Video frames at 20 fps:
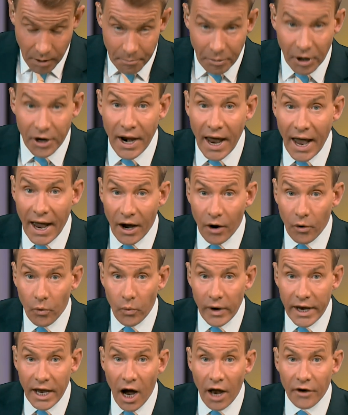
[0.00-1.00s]
But now
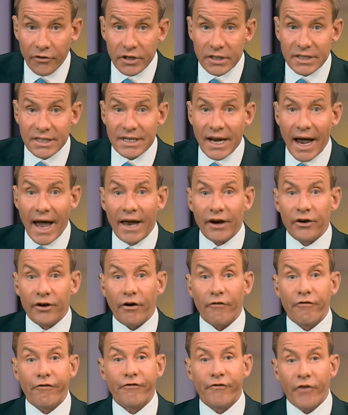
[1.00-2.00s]
we
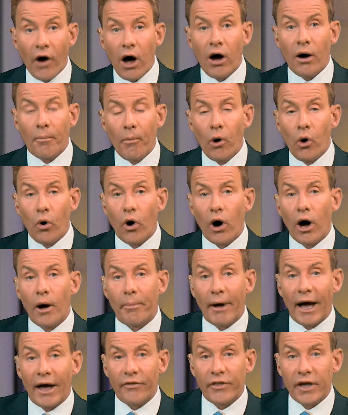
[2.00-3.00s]
understand far more
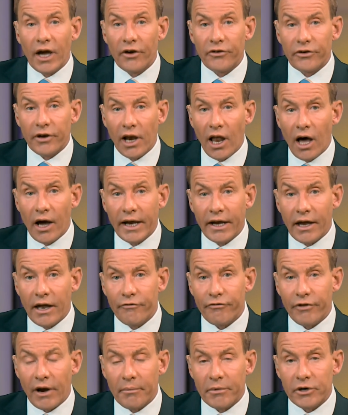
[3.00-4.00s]
about the underlying
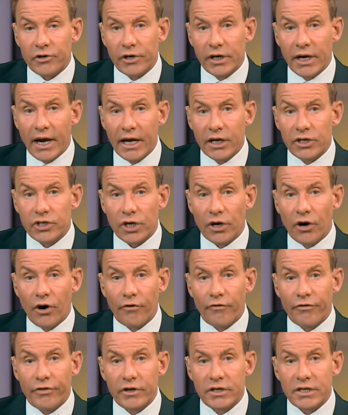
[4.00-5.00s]
inflammatory nature
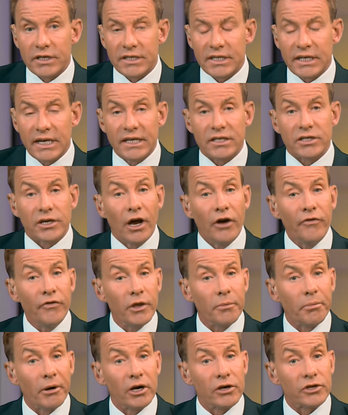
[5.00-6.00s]
of the disease, and over
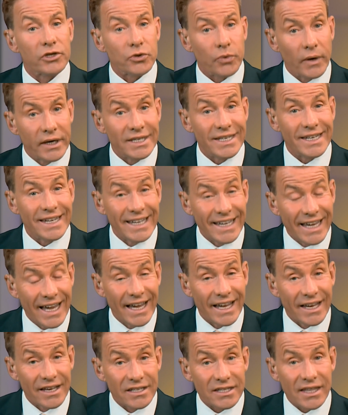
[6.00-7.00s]
the past 20
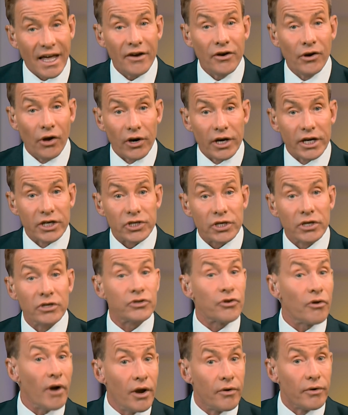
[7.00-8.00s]
years that knowledge has
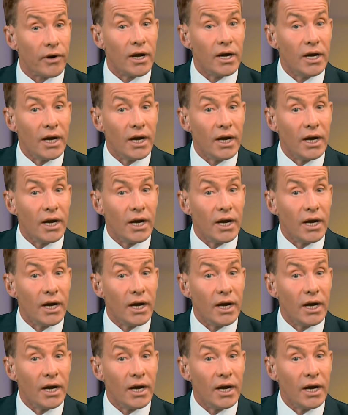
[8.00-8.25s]
grown,